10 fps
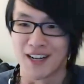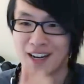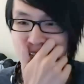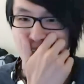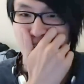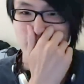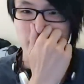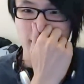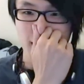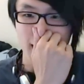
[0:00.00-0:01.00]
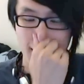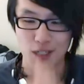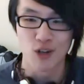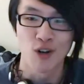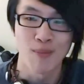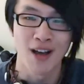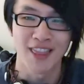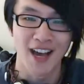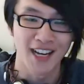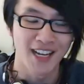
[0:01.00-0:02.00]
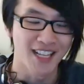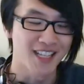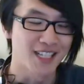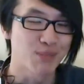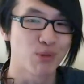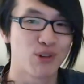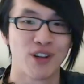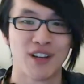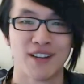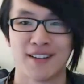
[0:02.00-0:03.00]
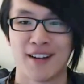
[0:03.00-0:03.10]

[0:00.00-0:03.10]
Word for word: Uh, there's not much I can do about that at this point.